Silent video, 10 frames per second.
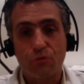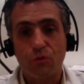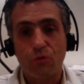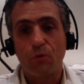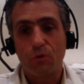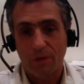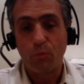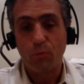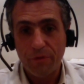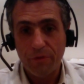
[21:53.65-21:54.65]
was that
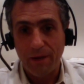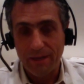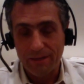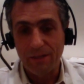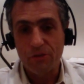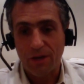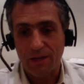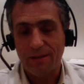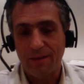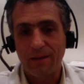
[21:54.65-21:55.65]
with my teacher
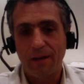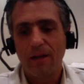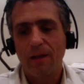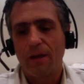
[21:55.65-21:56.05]
Castaneda,